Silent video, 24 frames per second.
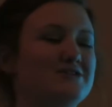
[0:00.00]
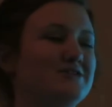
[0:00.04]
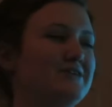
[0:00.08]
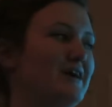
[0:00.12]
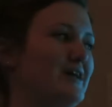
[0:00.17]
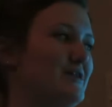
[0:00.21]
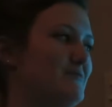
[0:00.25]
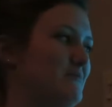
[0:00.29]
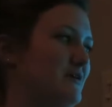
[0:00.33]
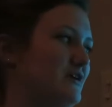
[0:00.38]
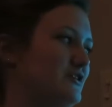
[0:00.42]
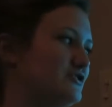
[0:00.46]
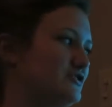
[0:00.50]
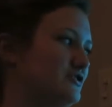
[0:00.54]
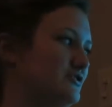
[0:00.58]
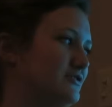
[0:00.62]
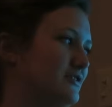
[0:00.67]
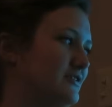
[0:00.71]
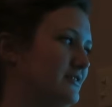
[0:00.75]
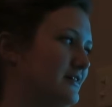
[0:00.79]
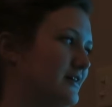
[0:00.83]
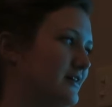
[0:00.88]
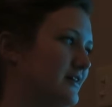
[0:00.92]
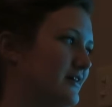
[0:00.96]
You got to make sure
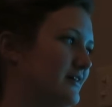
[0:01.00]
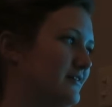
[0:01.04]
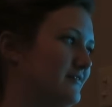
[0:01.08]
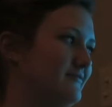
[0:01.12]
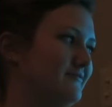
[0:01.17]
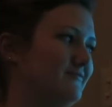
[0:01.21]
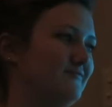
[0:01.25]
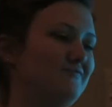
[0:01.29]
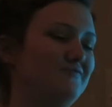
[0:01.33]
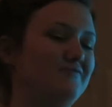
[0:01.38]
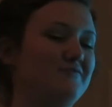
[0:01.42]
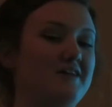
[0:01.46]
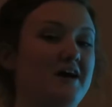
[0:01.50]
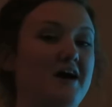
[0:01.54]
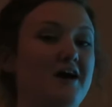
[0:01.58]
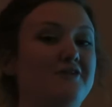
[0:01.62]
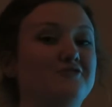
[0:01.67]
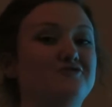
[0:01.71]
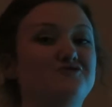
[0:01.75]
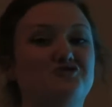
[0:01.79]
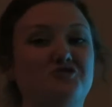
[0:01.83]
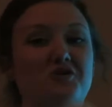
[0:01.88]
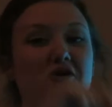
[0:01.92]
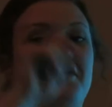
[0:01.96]
that they're
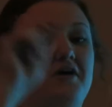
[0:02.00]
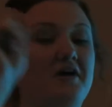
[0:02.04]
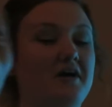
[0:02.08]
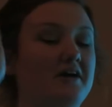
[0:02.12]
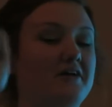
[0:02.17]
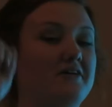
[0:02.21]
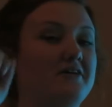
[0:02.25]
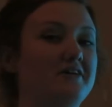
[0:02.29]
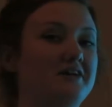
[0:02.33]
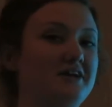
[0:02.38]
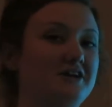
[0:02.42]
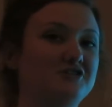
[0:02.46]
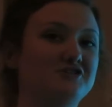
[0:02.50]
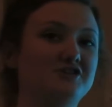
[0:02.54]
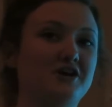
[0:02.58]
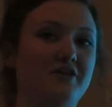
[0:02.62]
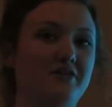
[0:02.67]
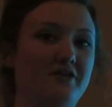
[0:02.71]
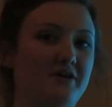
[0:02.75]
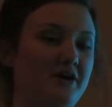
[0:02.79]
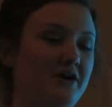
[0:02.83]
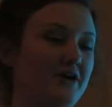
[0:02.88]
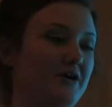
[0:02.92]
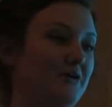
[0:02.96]
not drawing on each
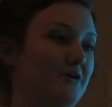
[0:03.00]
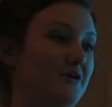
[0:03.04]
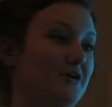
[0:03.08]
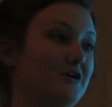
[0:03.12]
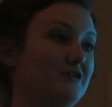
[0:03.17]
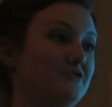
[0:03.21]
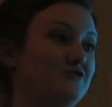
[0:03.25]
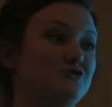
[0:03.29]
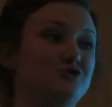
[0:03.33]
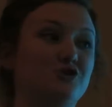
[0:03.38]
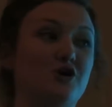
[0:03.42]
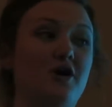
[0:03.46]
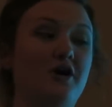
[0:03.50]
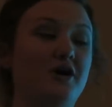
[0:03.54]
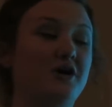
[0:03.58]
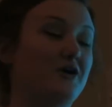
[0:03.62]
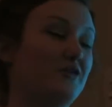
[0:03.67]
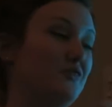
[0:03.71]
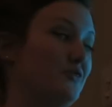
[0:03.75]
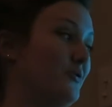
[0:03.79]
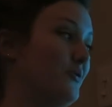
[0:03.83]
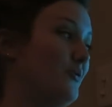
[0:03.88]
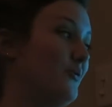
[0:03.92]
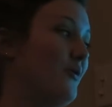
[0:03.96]
other or drawing
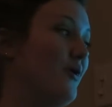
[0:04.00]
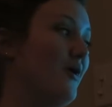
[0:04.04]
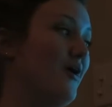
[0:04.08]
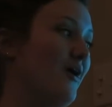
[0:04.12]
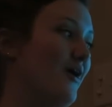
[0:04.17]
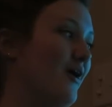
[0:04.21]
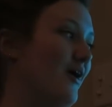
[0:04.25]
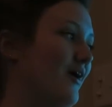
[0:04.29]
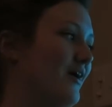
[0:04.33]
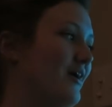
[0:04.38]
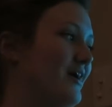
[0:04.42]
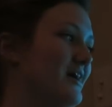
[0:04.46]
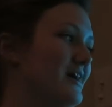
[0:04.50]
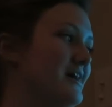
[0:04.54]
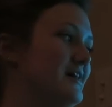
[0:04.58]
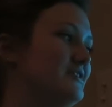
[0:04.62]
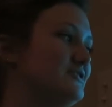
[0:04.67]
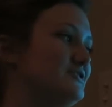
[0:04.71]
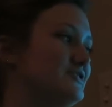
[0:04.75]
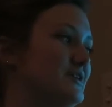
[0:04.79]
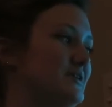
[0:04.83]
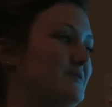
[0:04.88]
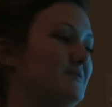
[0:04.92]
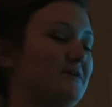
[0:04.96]
on the wall.
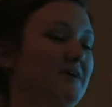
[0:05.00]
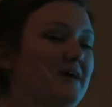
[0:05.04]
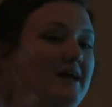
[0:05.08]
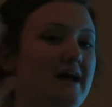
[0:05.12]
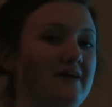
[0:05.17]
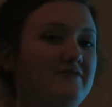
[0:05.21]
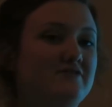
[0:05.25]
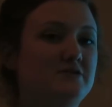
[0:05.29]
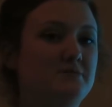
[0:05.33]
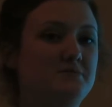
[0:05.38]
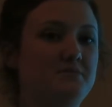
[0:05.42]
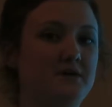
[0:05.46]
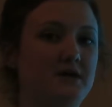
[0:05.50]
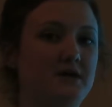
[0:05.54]
So you really have to